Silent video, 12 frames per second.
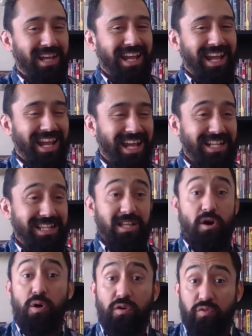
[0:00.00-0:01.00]
And the
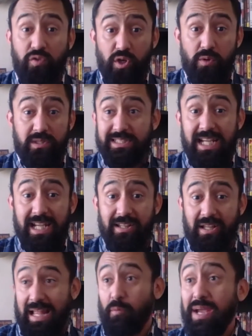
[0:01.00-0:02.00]
whole crew is tingling,
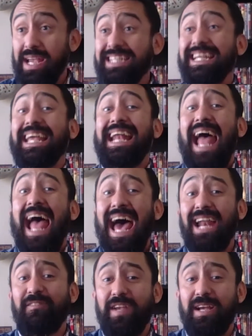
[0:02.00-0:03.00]
like, we should get out
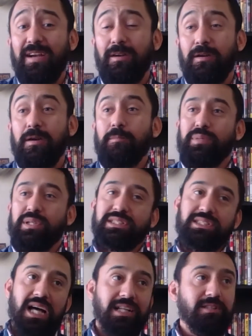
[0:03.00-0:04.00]
of here. But
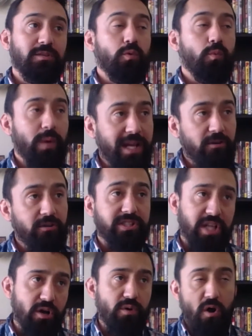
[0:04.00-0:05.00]
Dr.
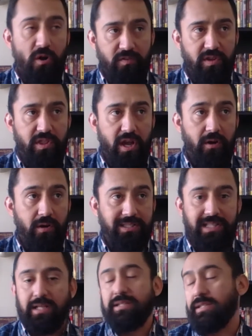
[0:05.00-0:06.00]
Weirdo over there is
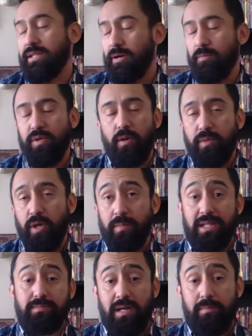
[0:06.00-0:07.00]
like, nope, nope, nope,
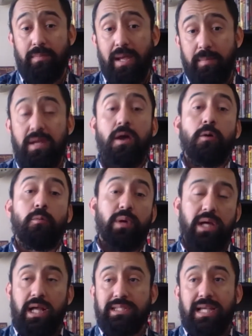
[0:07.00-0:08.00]
that's my baby. We
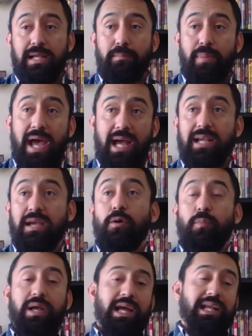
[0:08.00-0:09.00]
gotta take it back.
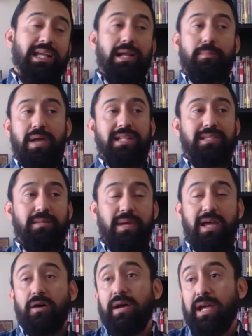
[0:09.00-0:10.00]
We gotta get it back
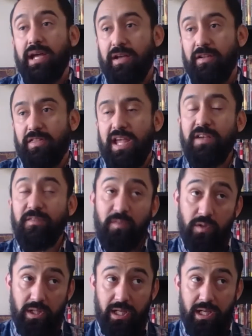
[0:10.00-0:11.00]
somehow. And
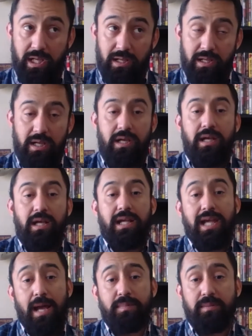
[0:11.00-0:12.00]
thankfully,
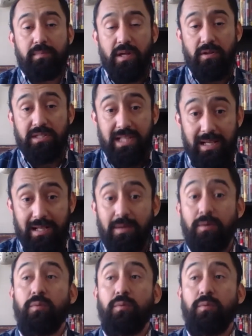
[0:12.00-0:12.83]
Captain Miller's like,